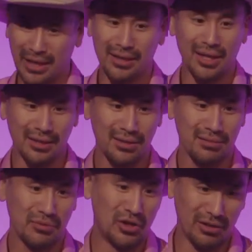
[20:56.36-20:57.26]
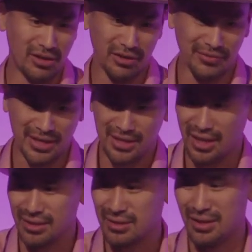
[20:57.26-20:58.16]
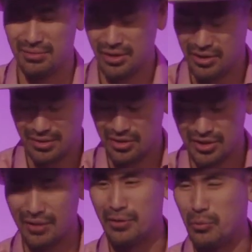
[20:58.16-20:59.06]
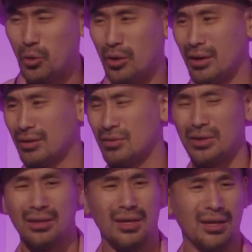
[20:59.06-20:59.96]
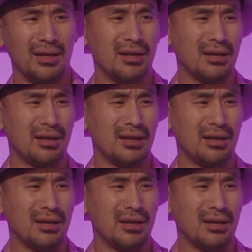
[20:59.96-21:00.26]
class, all of these guys. And there's even more, including like